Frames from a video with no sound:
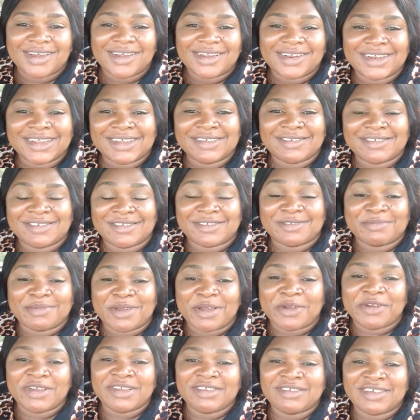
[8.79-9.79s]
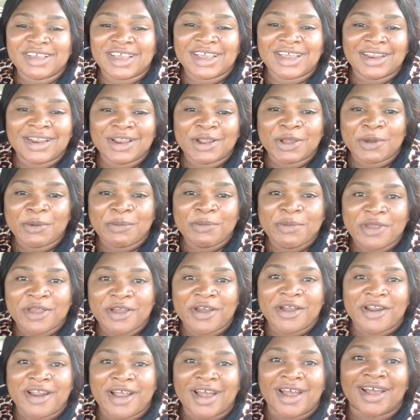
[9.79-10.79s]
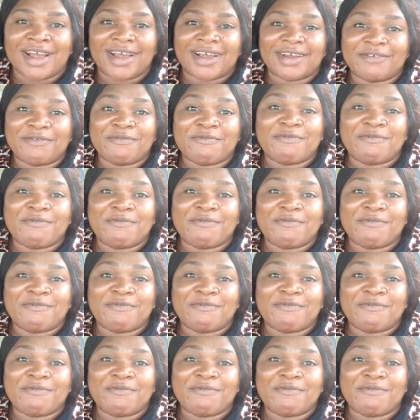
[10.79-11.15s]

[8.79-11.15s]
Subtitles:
This is Mary Jane Obiora.